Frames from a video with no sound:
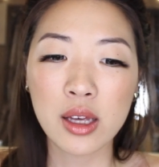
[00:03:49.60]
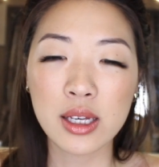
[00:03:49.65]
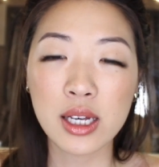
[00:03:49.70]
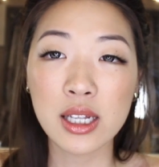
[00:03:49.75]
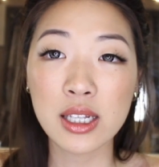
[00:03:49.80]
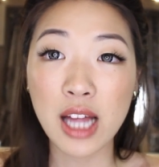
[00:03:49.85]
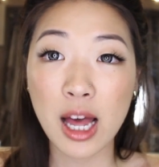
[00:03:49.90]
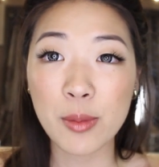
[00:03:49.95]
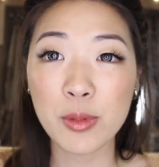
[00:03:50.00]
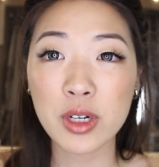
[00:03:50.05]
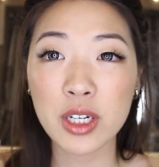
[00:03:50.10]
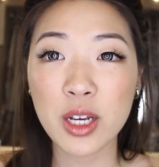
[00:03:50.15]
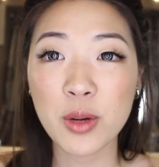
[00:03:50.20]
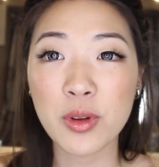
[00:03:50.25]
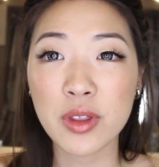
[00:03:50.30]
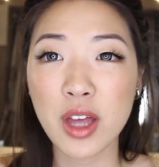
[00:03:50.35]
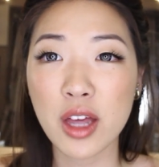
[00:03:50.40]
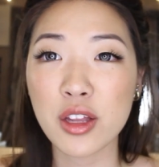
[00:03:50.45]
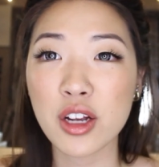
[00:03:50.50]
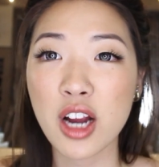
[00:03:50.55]
collaborating
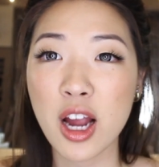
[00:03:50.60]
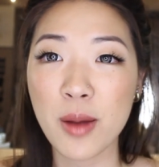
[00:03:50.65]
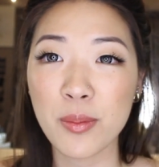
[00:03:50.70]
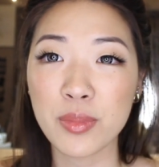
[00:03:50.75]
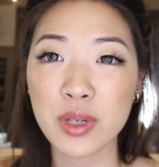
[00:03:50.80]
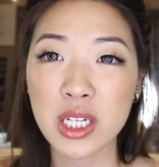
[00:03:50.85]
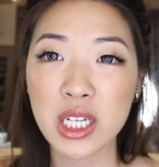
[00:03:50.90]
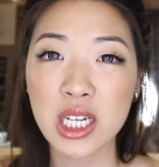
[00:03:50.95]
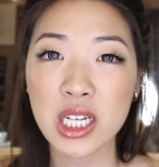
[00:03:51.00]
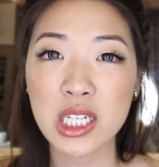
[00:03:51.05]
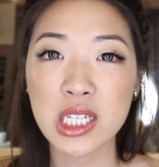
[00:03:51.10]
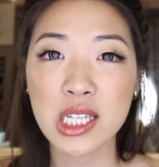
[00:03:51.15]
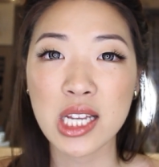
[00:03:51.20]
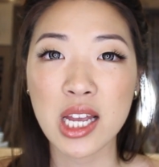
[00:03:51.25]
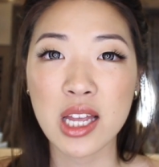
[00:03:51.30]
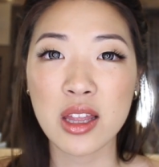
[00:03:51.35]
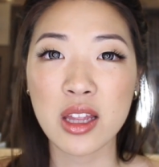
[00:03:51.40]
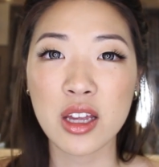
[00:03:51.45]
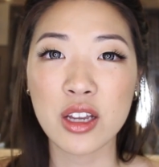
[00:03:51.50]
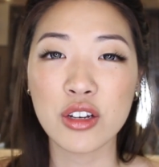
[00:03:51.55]
with other companies
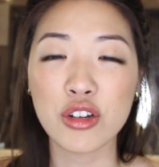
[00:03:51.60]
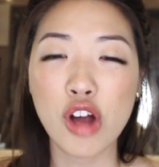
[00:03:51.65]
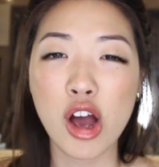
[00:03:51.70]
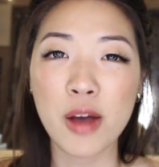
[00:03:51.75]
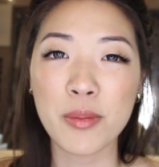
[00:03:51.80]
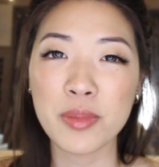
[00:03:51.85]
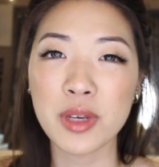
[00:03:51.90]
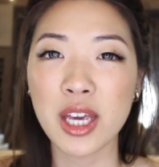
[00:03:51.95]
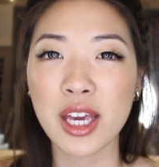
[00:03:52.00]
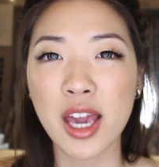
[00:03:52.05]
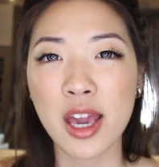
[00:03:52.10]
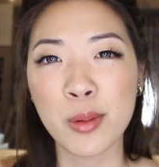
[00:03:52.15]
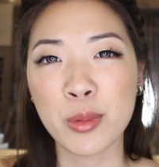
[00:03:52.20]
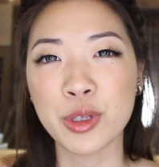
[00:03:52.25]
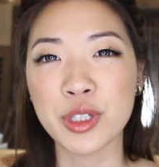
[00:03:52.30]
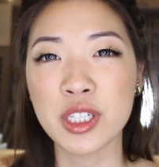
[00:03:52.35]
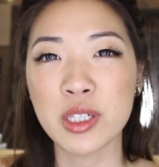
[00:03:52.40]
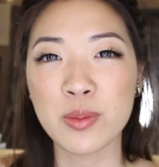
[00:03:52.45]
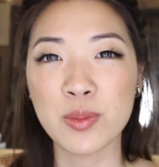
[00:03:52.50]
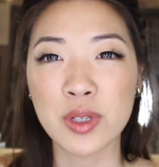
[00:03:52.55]
and then not being
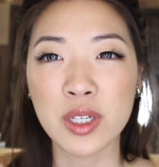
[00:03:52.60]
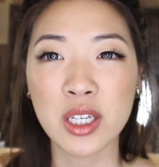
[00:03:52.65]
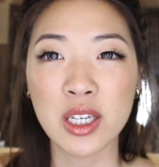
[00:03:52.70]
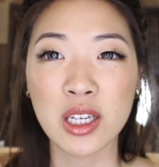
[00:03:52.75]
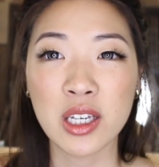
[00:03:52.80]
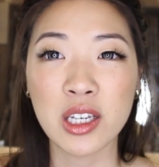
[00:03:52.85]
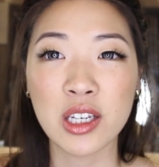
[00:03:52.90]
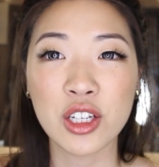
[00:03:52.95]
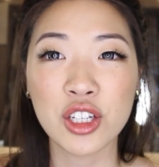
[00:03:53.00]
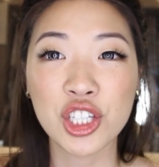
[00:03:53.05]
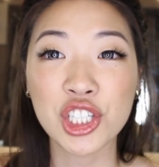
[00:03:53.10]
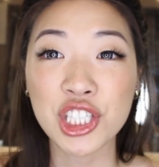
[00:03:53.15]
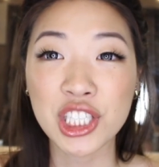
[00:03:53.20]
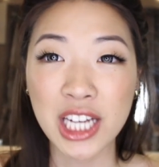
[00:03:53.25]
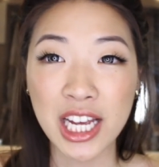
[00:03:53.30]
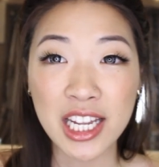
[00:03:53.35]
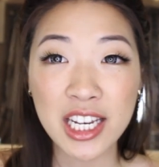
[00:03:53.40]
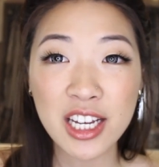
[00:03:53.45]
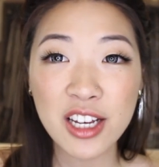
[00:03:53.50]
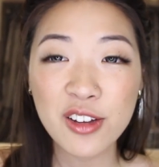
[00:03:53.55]
able to be
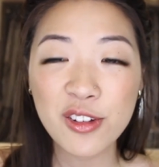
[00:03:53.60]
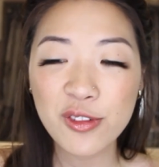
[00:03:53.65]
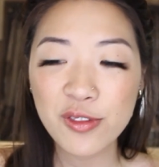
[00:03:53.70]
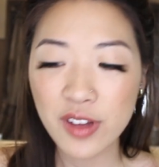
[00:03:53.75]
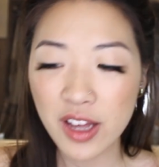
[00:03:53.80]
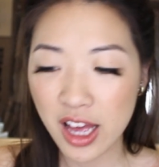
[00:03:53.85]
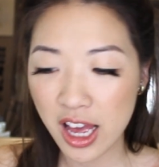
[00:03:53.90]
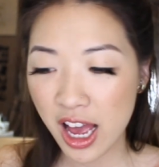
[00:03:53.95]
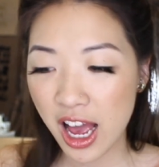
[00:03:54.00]
creative.